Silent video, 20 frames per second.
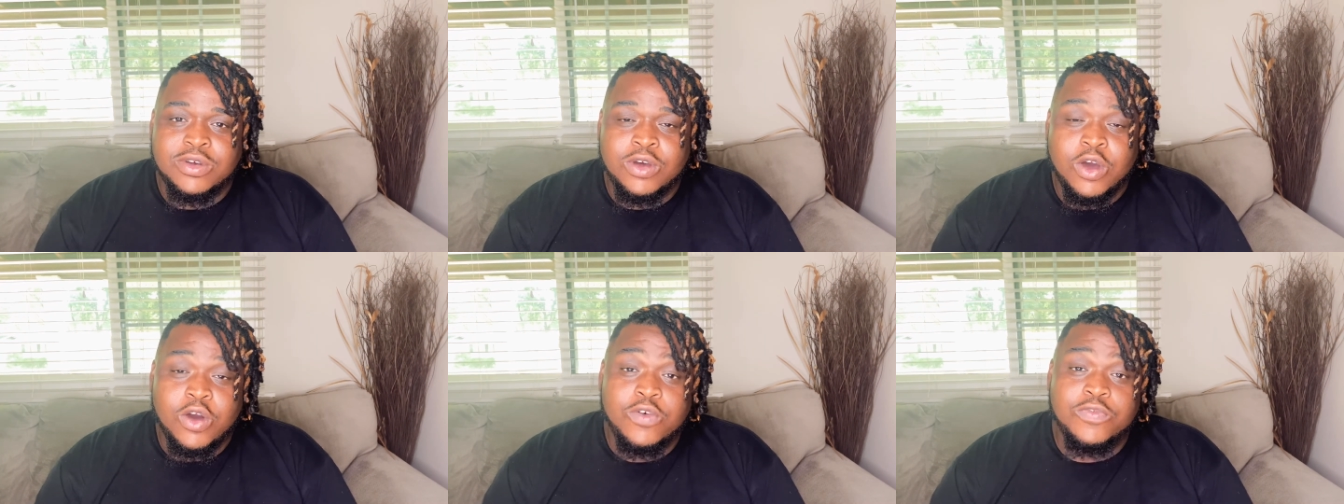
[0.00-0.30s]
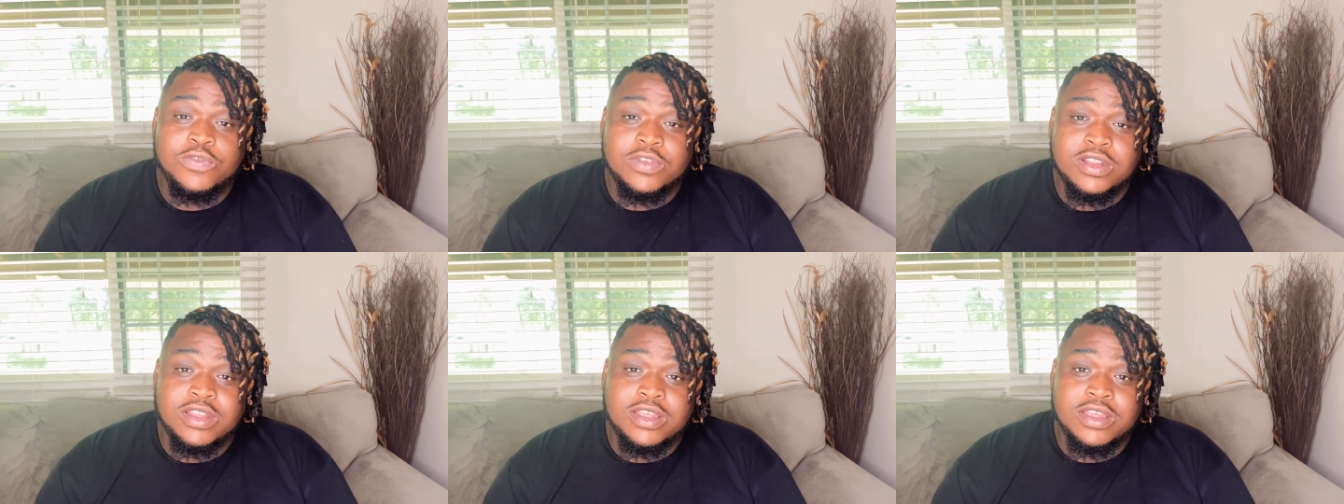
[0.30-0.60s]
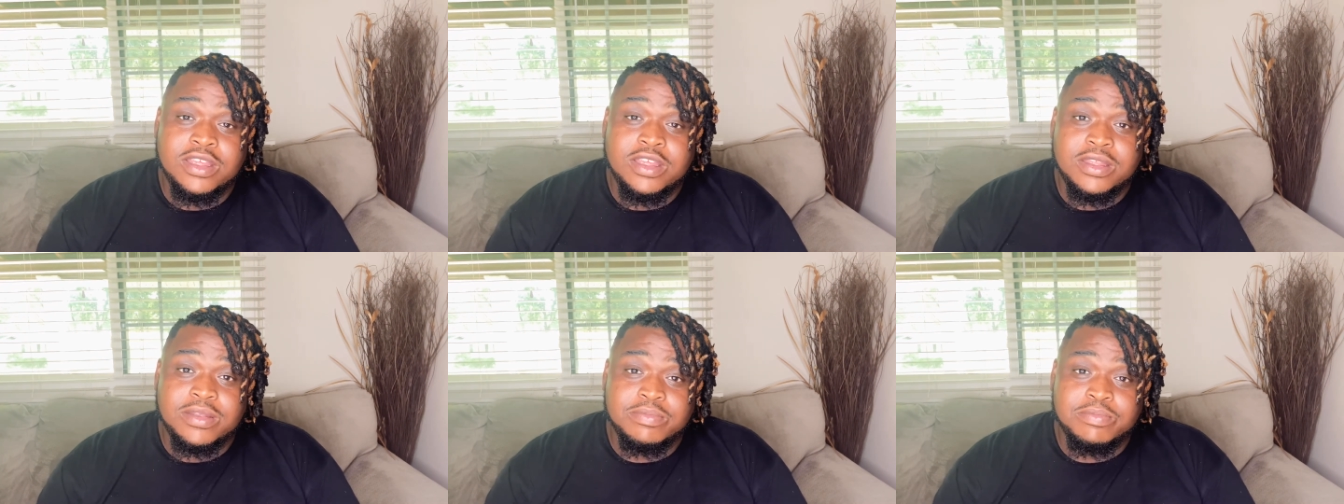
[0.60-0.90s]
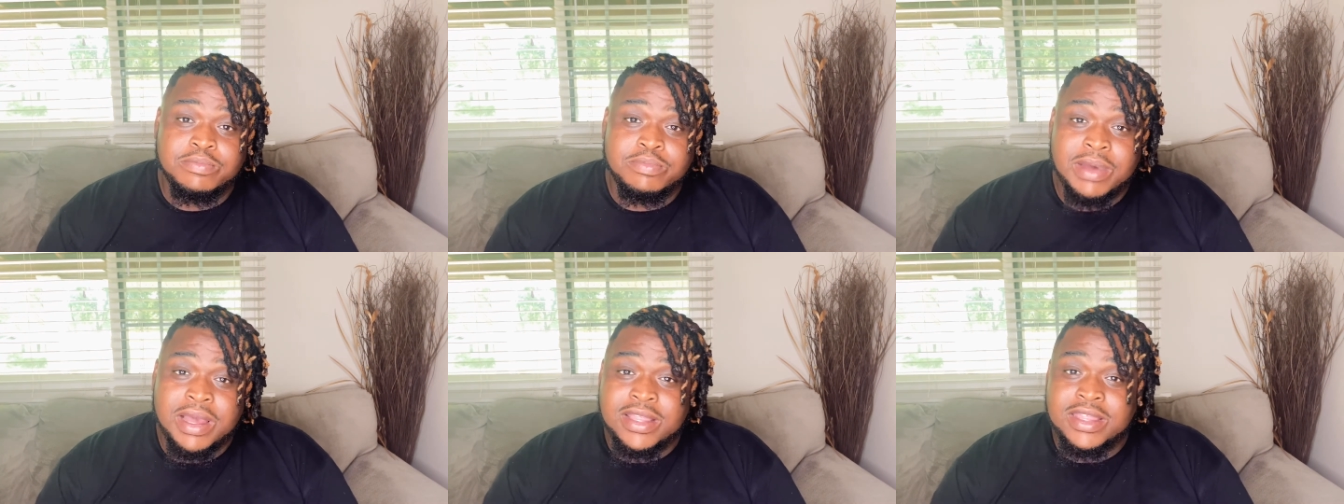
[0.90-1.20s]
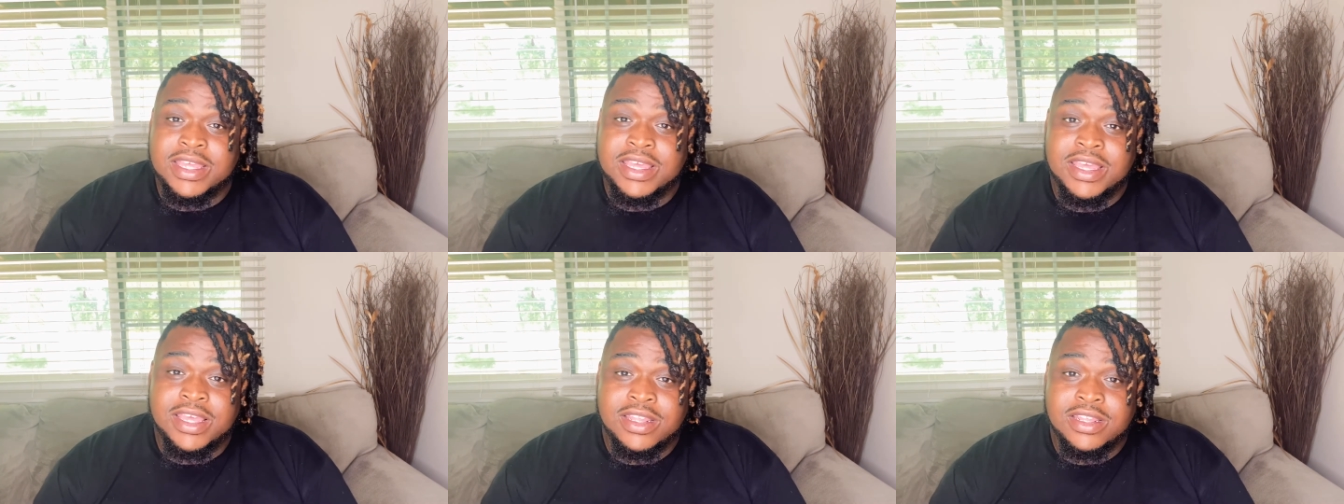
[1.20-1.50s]
hopefully by
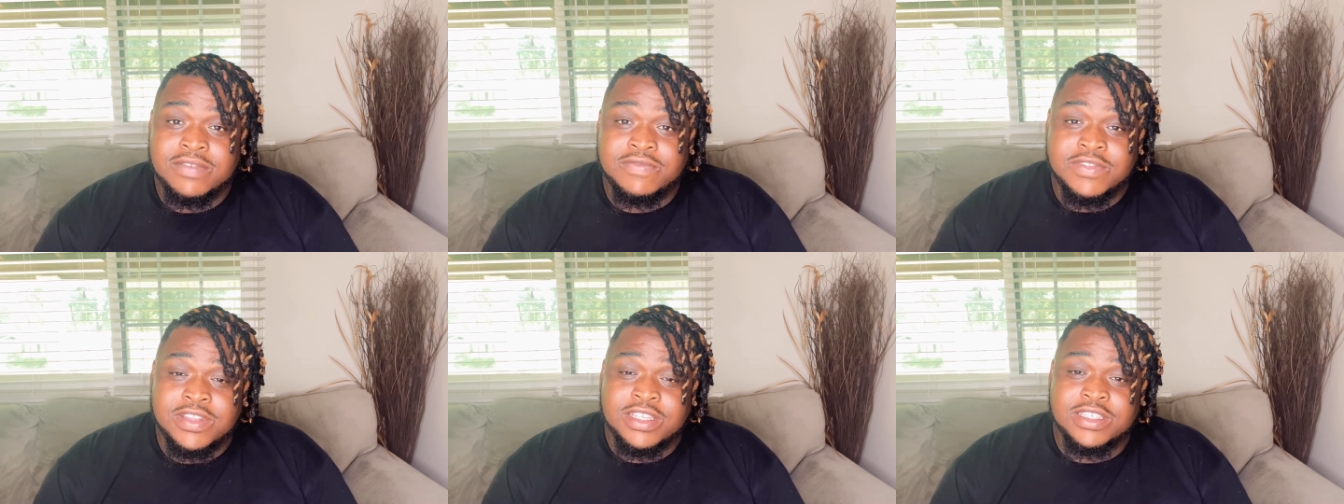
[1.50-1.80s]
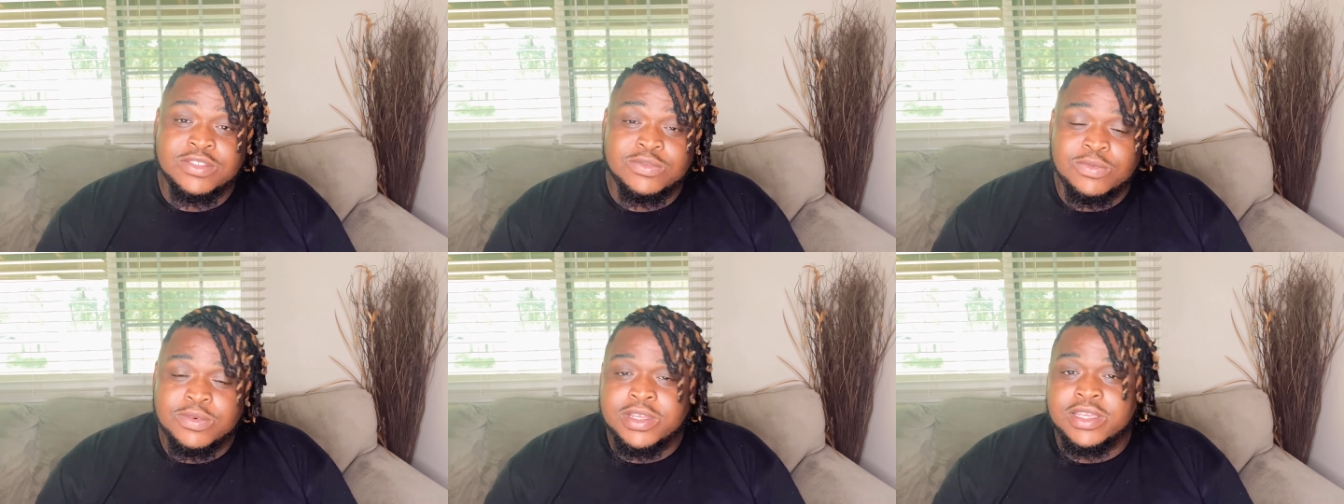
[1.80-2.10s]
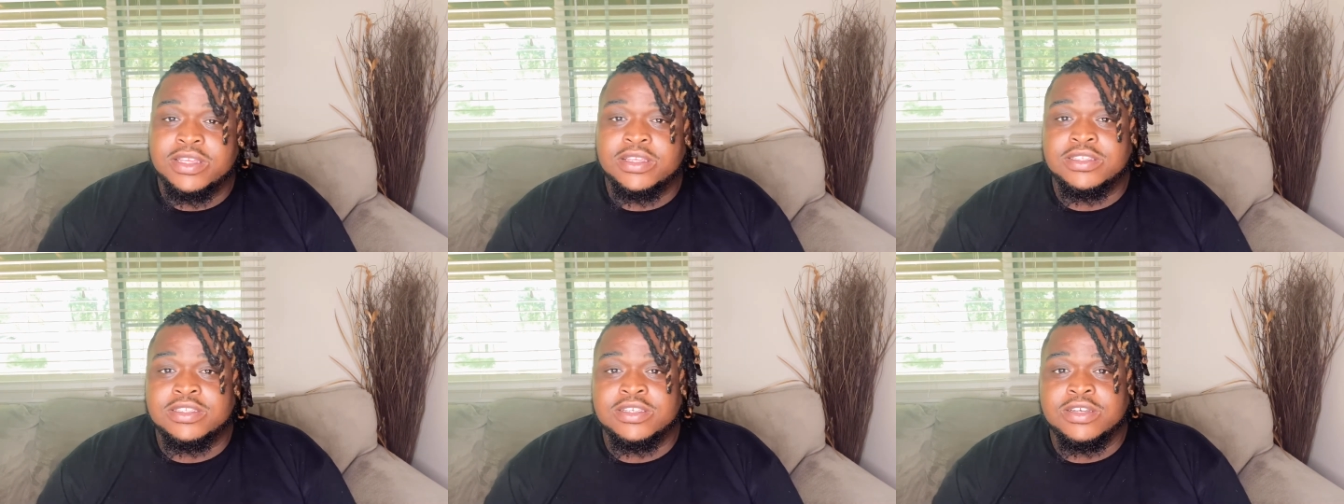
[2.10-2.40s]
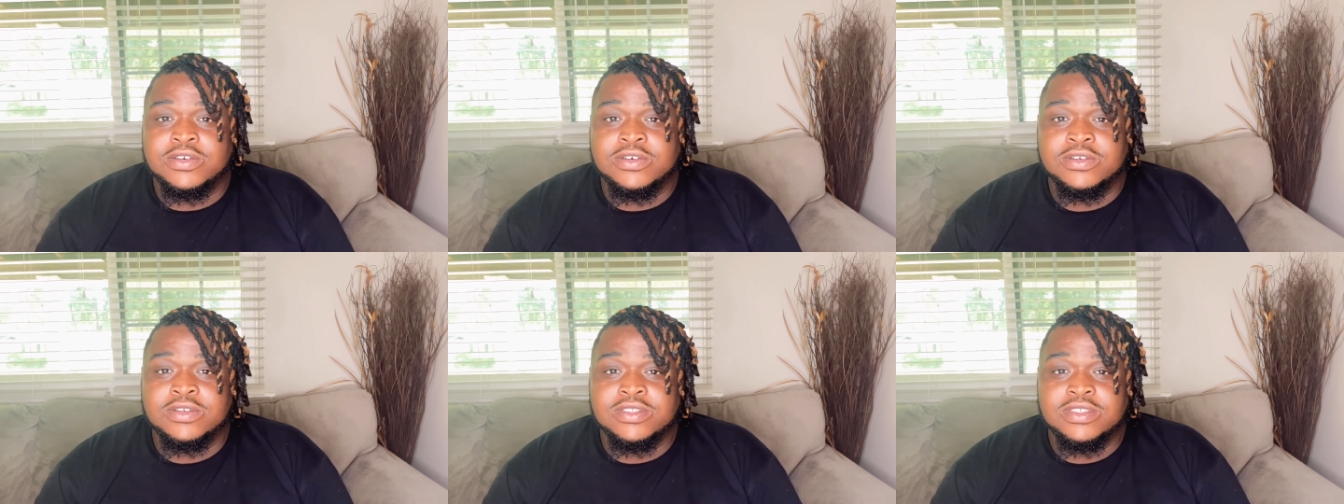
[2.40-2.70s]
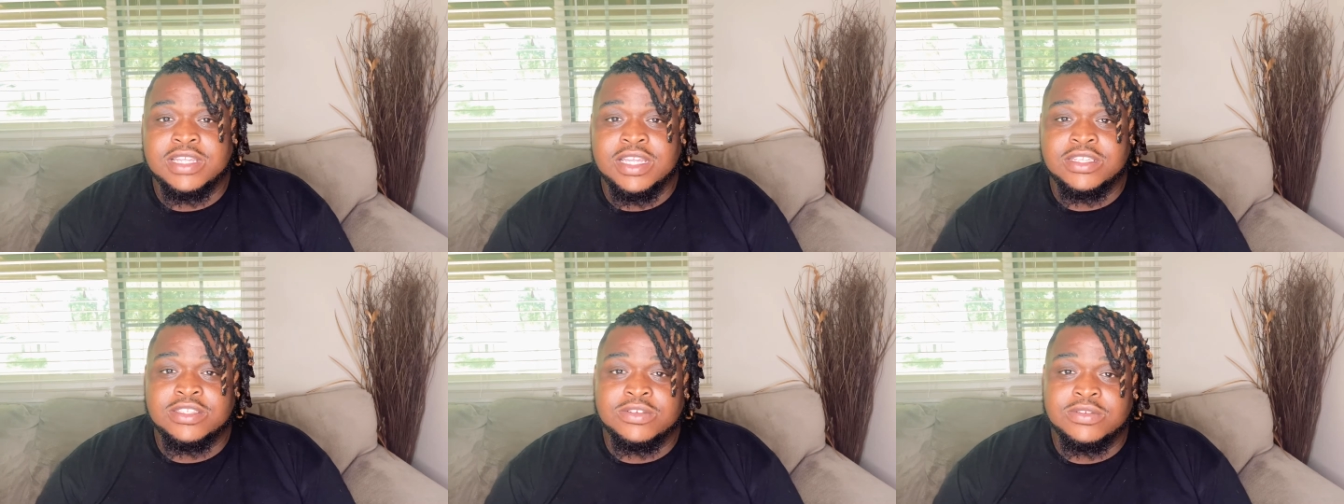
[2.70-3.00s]
the end of this week. So
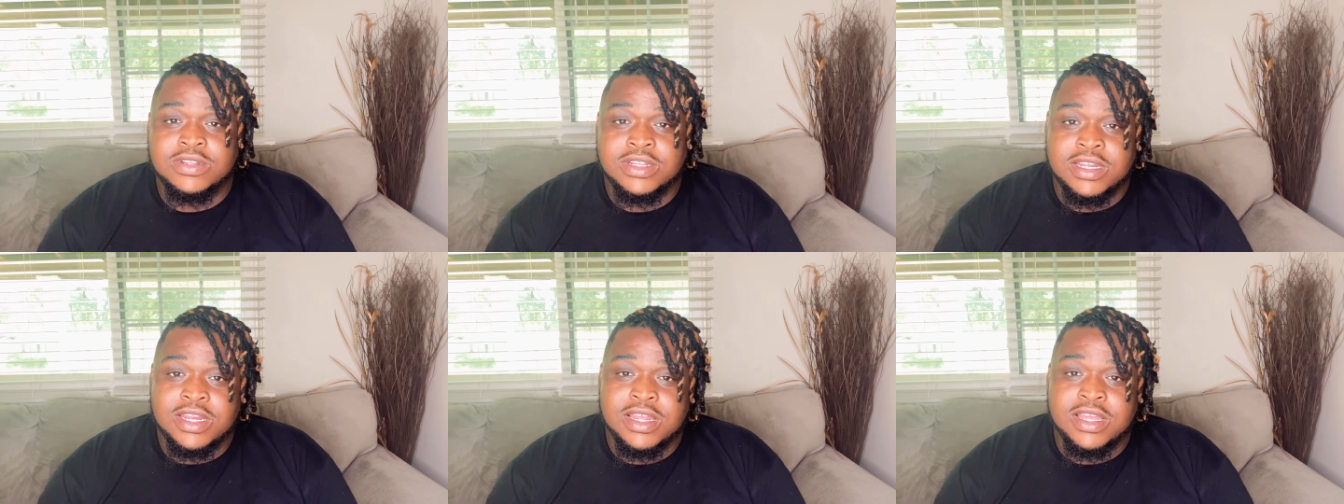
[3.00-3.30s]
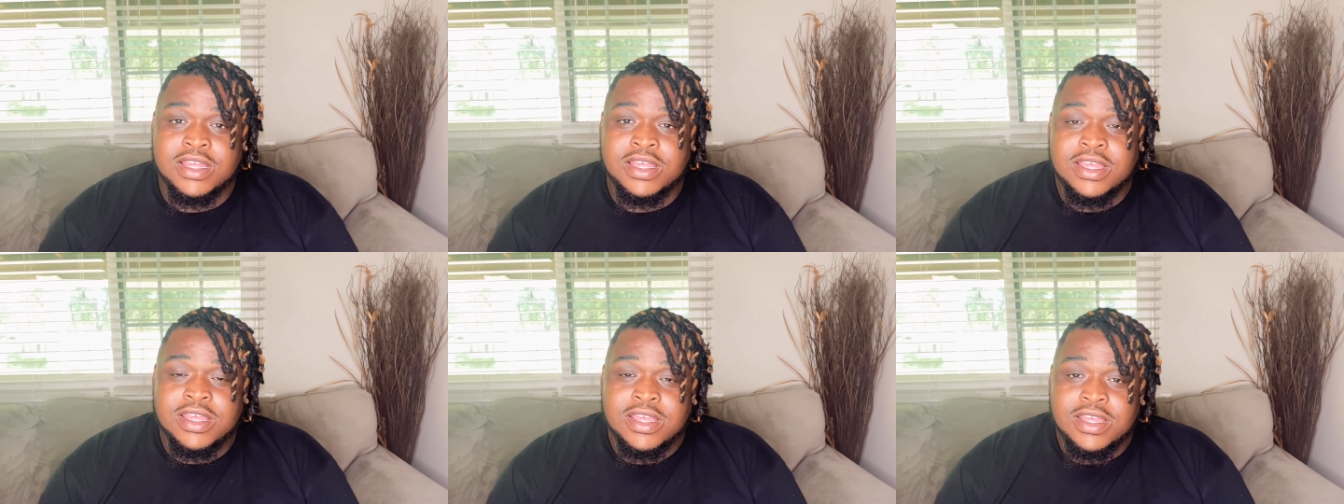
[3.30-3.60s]
stay tuned to that.